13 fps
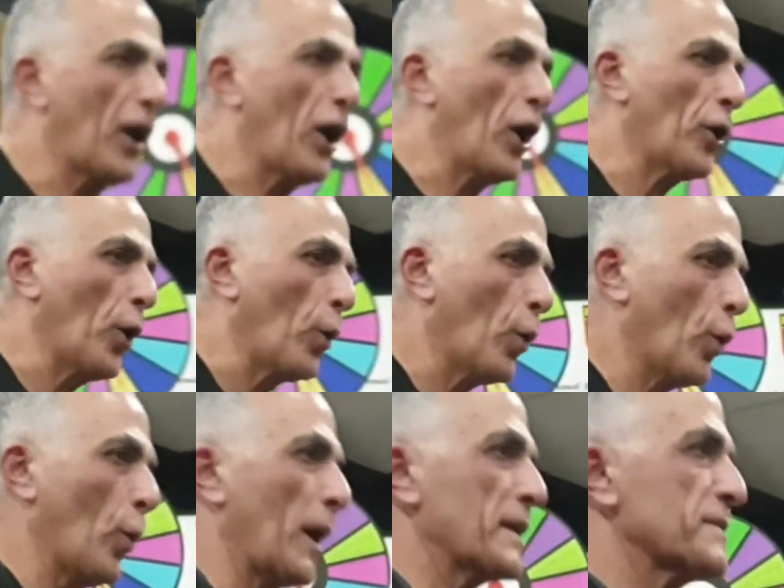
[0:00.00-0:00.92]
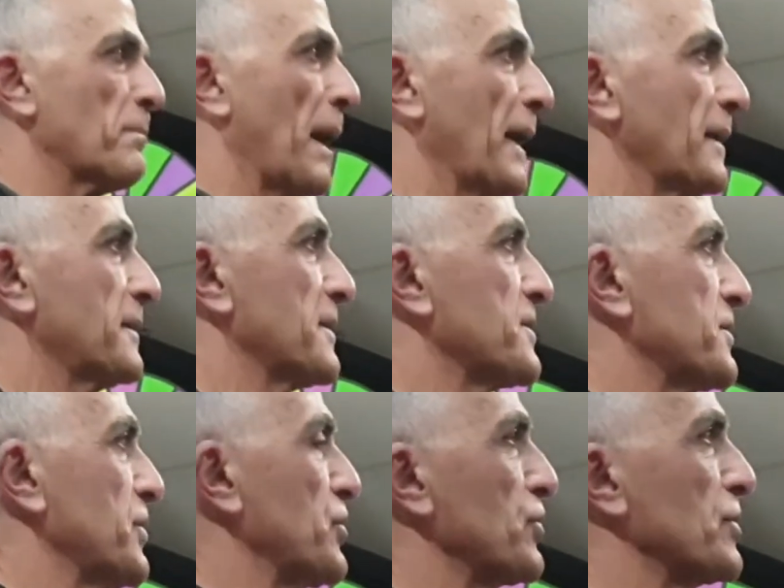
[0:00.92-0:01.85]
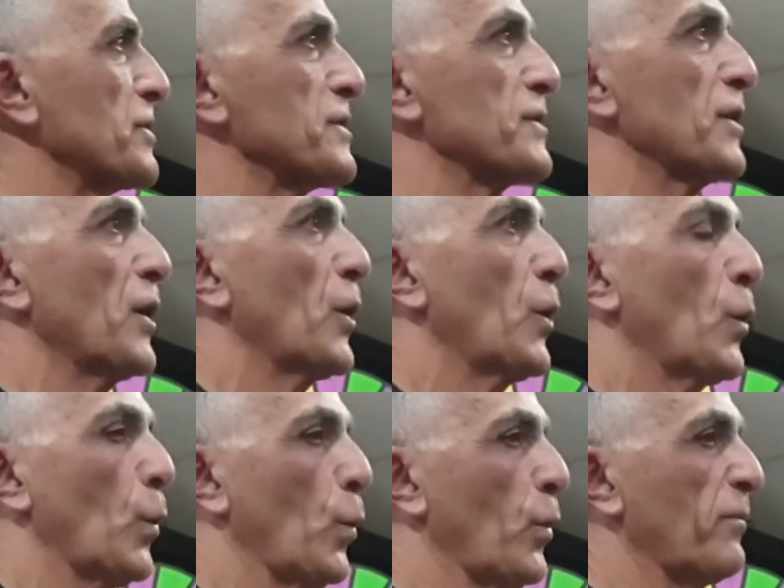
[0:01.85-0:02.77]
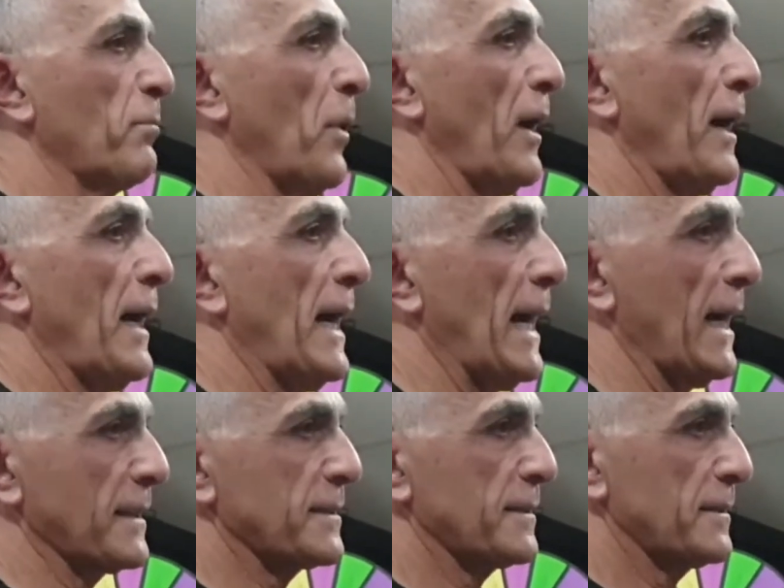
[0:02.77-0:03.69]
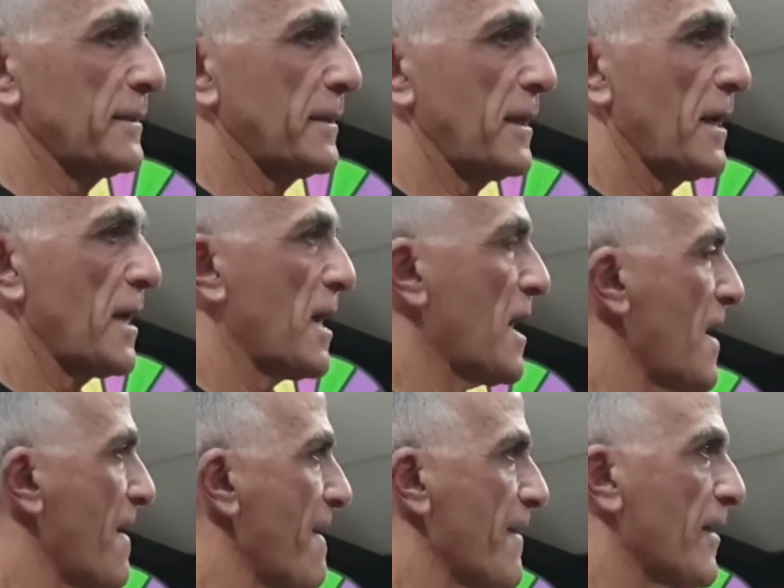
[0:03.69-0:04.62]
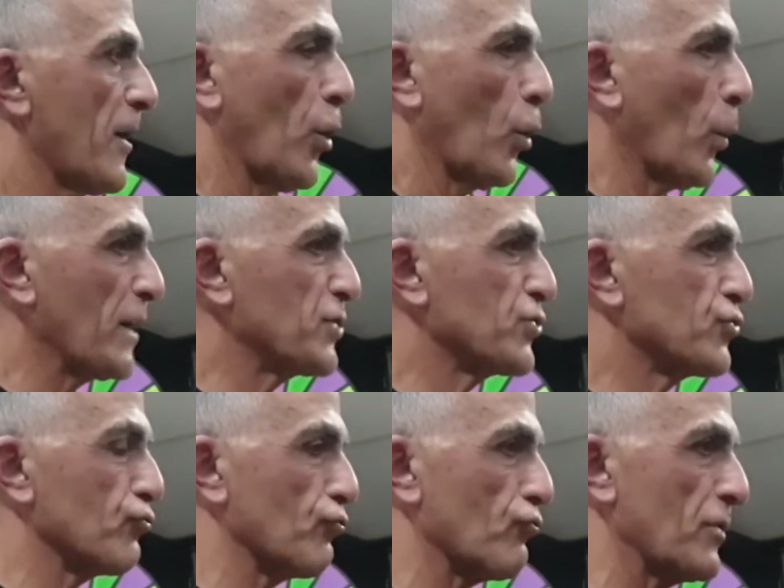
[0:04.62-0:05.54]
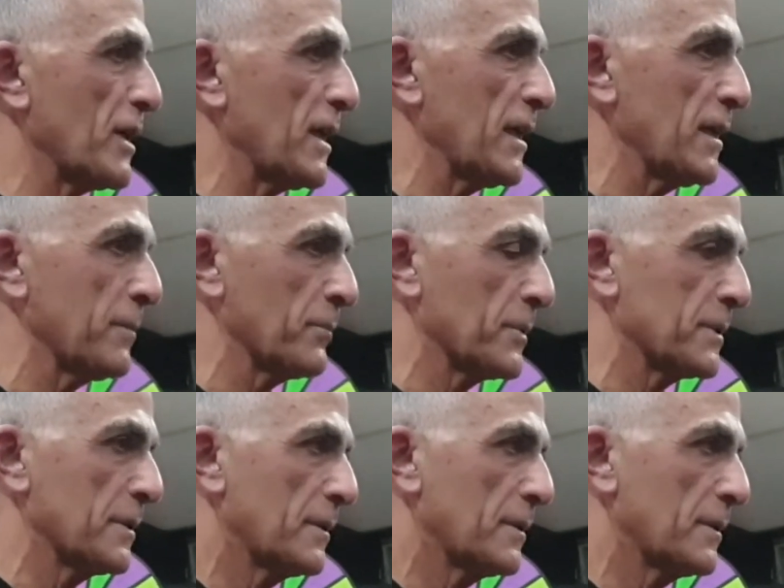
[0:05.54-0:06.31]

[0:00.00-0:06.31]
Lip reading: And I always made decisions with my heart. I always dreamed.